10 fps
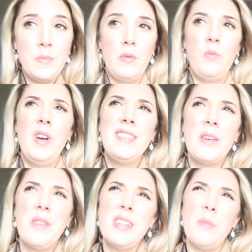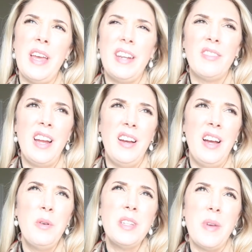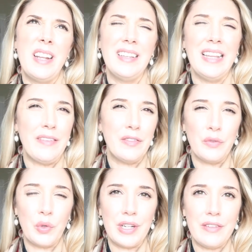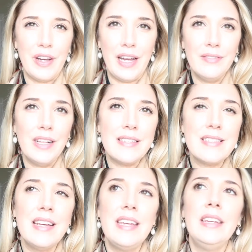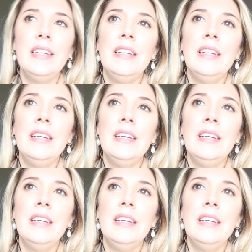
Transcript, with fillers: but once I went to bed around, I went to bed at eleven forty-five last night,